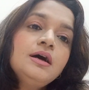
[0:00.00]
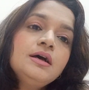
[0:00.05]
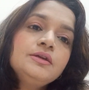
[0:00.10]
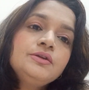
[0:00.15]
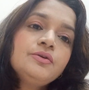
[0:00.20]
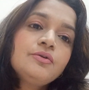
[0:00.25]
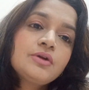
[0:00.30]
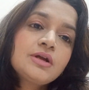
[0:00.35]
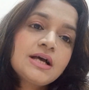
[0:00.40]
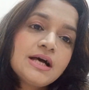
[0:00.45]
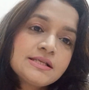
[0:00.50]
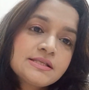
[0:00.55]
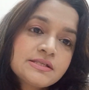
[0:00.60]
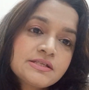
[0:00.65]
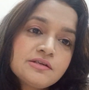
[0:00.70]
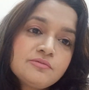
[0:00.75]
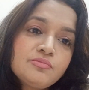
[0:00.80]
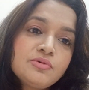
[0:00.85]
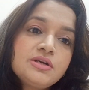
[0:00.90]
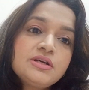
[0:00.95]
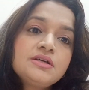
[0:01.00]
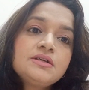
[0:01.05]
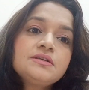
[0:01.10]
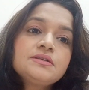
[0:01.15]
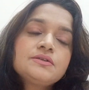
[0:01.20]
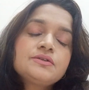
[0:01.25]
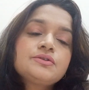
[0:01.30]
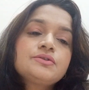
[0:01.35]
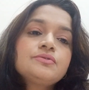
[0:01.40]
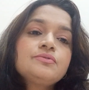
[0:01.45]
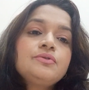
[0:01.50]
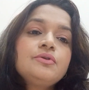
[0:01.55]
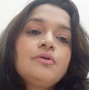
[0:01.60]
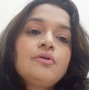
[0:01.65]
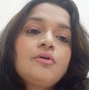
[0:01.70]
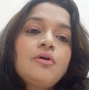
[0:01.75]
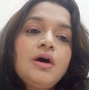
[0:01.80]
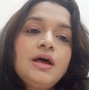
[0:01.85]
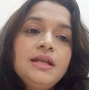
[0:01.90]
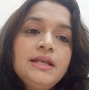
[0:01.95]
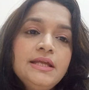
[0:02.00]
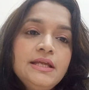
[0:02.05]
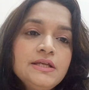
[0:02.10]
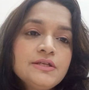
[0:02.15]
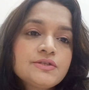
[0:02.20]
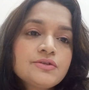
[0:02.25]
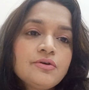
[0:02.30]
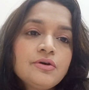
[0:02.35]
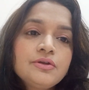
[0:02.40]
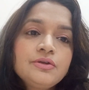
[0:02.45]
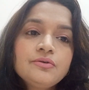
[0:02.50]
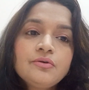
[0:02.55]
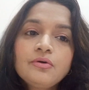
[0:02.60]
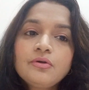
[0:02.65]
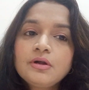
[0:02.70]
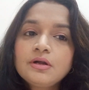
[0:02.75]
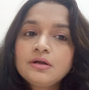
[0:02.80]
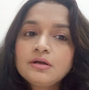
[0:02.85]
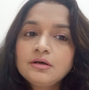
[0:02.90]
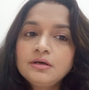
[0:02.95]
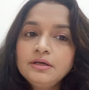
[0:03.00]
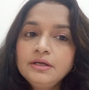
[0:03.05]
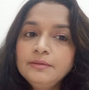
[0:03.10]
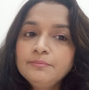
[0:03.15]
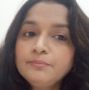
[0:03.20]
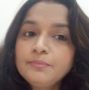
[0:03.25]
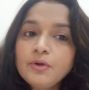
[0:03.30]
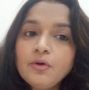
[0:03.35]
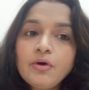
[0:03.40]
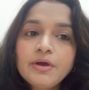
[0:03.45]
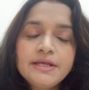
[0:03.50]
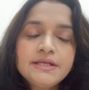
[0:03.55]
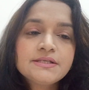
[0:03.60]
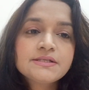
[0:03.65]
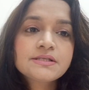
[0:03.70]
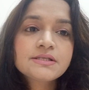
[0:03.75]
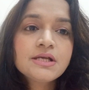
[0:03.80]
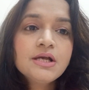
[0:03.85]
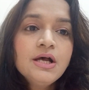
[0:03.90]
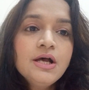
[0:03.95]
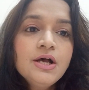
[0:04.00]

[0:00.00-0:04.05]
your customers, to your colleagues or your employees.